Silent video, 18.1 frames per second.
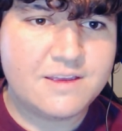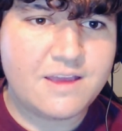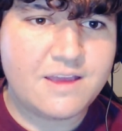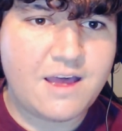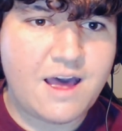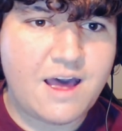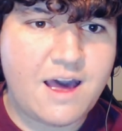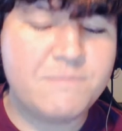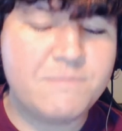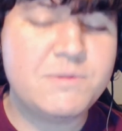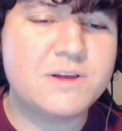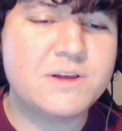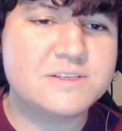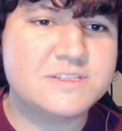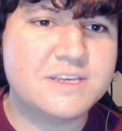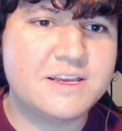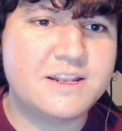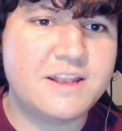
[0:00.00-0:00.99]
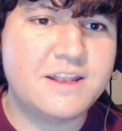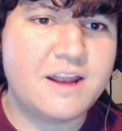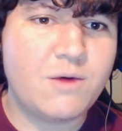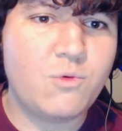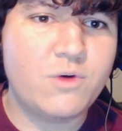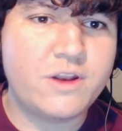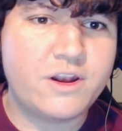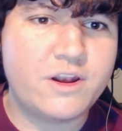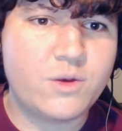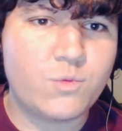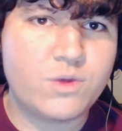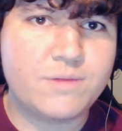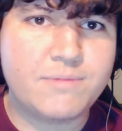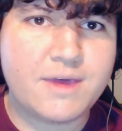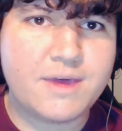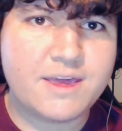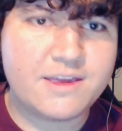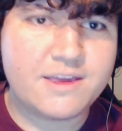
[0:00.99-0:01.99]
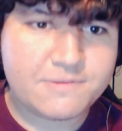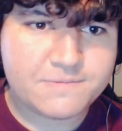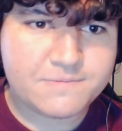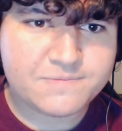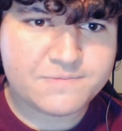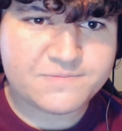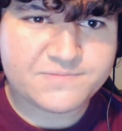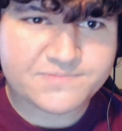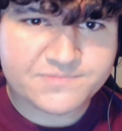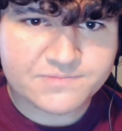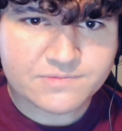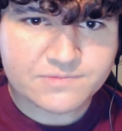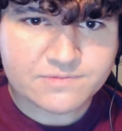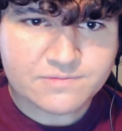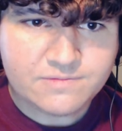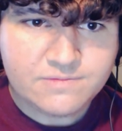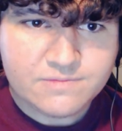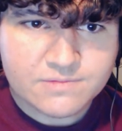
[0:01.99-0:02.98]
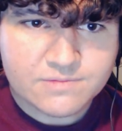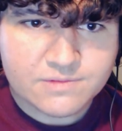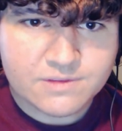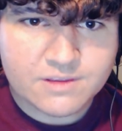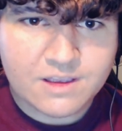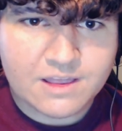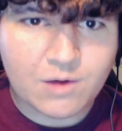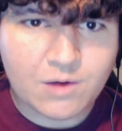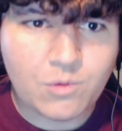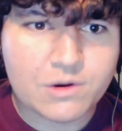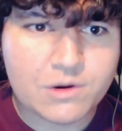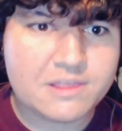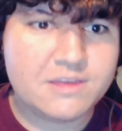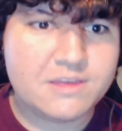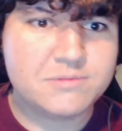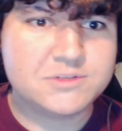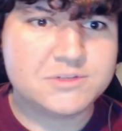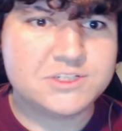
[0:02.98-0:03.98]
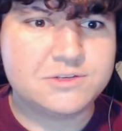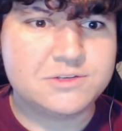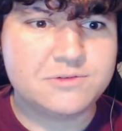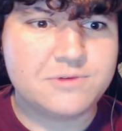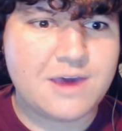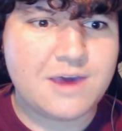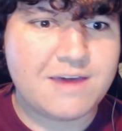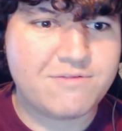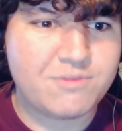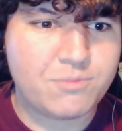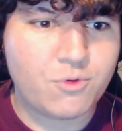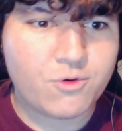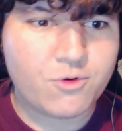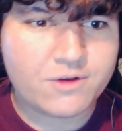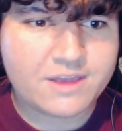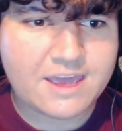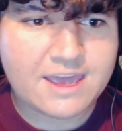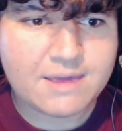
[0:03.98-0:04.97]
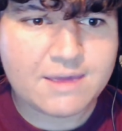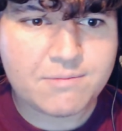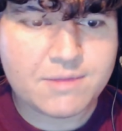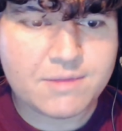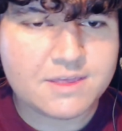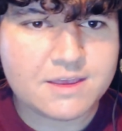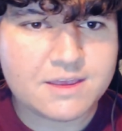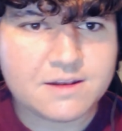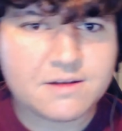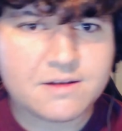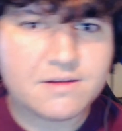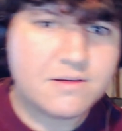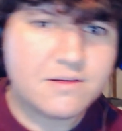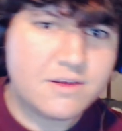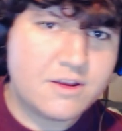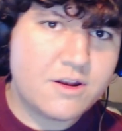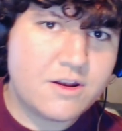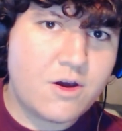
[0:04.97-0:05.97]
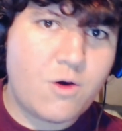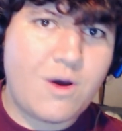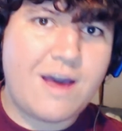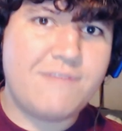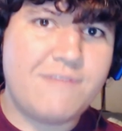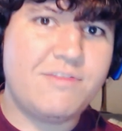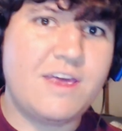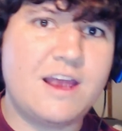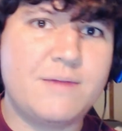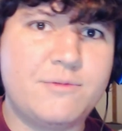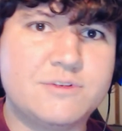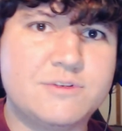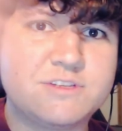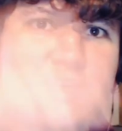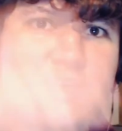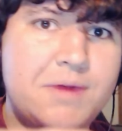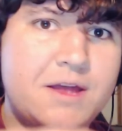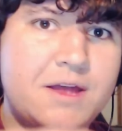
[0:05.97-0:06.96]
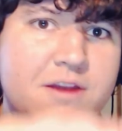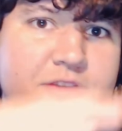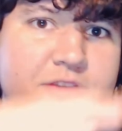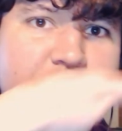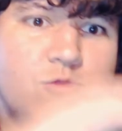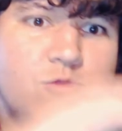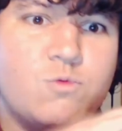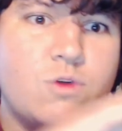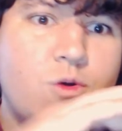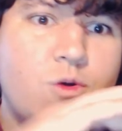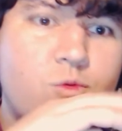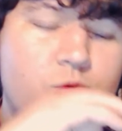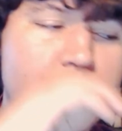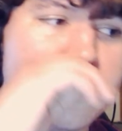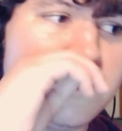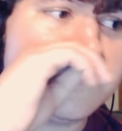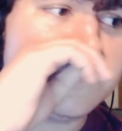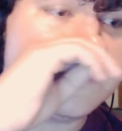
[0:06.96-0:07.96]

I'm not saying that I wanted a remake. I wanted them to have a board game and then, you know, have the animals come out into the real world.